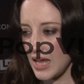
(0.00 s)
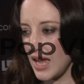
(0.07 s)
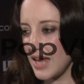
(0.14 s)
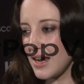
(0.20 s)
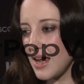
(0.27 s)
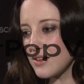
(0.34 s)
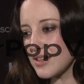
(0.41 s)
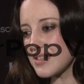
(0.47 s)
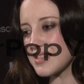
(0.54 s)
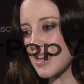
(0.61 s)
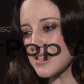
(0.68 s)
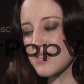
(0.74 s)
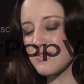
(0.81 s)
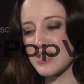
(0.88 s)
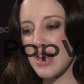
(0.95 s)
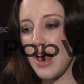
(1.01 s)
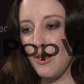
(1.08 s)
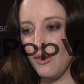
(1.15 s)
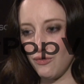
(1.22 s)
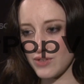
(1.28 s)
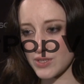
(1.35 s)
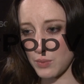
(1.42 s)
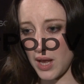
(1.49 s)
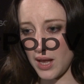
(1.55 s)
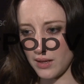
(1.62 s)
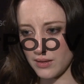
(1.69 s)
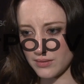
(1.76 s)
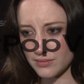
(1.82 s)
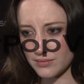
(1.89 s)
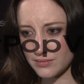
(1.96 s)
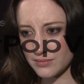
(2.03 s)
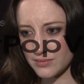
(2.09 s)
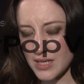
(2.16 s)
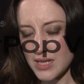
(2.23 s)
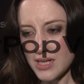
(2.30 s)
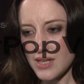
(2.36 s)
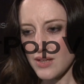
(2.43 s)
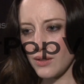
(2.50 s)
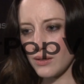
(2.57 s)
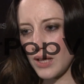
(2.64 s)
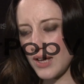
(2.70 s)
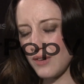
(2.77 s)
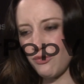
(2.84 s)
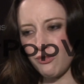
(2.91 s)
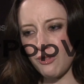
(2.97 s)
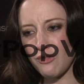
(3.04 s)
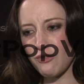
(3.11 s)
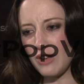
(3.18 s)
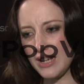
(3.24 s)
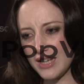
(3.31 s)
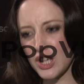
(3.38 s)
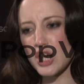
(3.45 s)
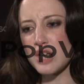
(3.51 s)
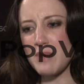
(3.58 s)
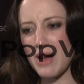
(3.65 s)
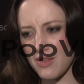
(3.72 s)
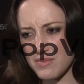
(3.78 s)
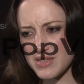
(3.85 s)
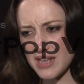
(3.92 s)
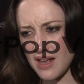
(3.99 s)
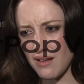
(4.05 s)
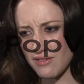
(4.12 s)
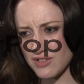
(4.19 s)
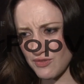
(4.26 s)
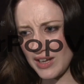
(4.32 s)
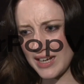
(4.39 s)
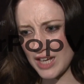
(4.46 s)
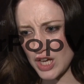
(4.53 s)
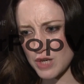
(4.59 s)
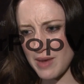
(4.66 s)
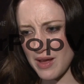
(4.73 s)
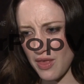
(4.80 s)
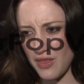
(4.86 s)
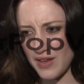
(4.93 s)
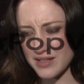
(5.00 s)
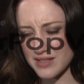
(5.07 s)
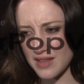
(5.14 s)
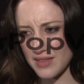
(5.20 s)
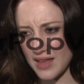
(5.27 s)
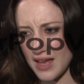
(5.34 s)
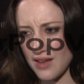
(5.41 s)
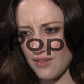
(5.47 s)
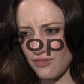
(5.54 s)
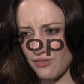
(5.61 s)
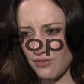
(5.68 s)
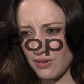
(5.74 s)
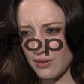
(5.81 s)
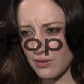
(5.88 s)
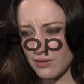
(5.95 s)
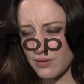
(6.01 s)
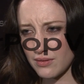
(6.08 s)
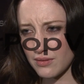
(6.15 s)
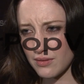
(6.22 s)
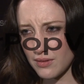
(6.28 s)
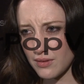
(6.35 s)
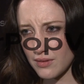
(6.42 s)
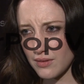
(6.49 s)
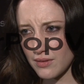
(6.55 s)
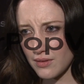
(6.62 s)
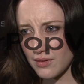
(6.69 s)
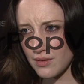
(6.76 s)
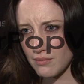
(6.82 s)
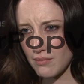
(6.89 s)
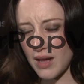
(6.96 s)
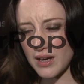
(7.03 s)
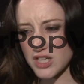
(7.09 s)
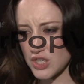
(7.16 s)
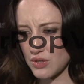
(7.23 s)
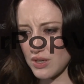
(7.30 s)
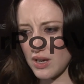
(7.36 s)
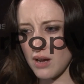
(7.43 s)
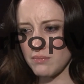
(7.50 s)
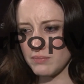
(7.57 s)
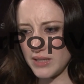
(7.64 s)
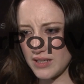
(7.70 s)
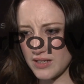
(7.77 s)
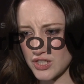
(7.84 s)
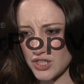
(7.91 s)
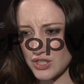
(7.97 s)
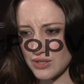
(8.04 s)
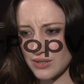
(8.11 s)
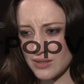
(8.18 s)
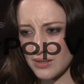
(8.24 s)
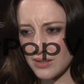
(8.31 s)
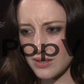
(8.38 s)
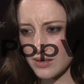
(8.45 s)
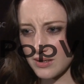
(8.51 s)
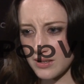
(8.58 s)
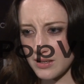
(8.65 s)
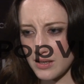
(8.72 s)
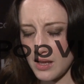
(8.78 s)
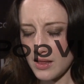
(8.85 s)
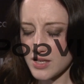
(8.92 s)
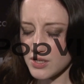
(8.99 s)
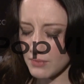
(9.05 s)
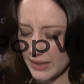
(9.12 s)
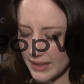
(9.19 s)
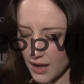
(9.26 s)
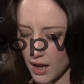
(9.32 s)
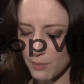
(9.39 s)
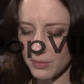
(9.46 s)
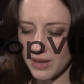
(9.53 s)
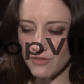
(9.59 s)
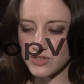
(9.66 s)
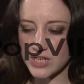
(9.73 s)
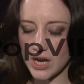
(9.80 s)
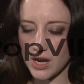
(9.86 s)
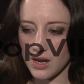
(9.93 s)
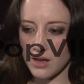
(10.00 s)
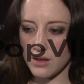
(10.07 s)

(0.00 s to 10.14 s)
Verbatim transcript: and, and a sense of self as well. Kind of feeling good about themselves, feeling good about the things that they've managed to accomplish. There's a really uplifting